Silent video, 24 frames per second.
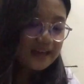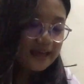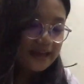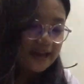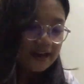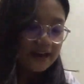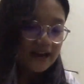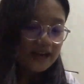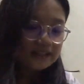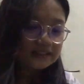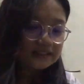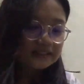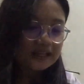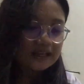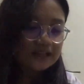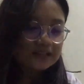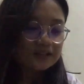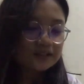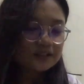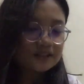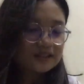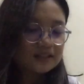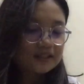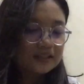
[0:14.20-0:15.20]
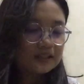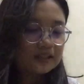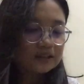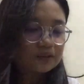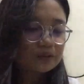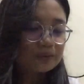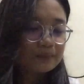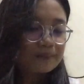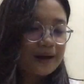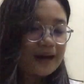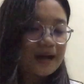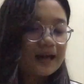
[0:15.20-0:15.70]
hair accessories na
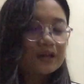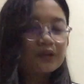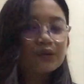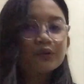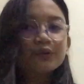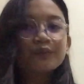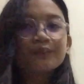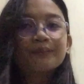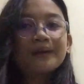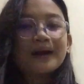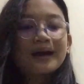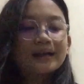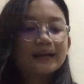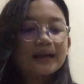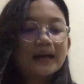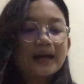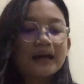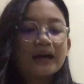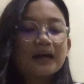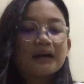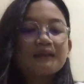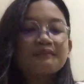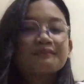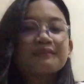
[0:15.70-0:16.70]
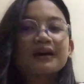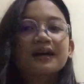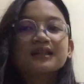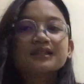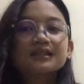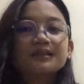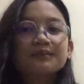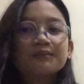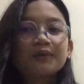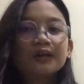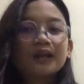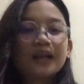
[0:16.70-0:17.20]
to, mga luma na, mga
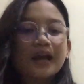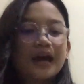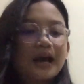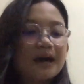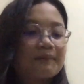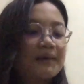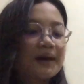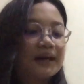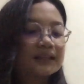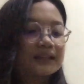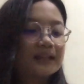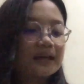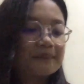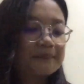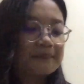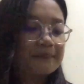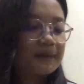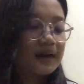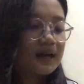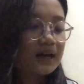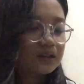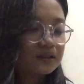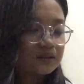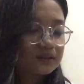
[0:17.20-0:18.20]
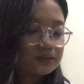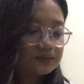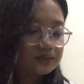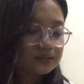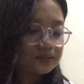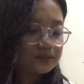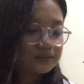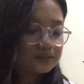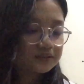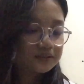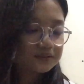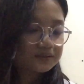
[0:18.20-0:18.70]
simula bata pa
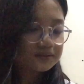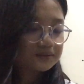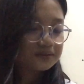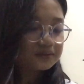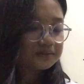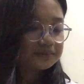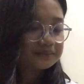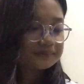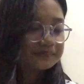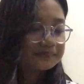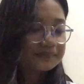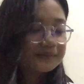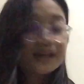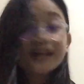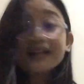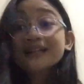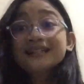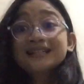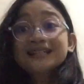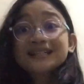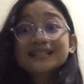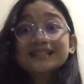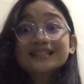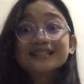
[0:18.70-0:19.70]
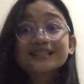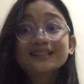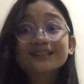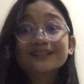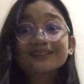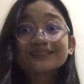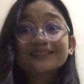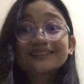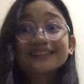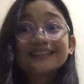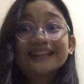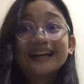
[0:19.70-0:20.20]
ako.
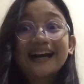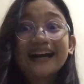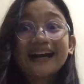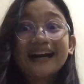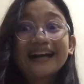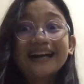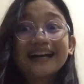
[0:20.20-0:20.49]
So, yeah.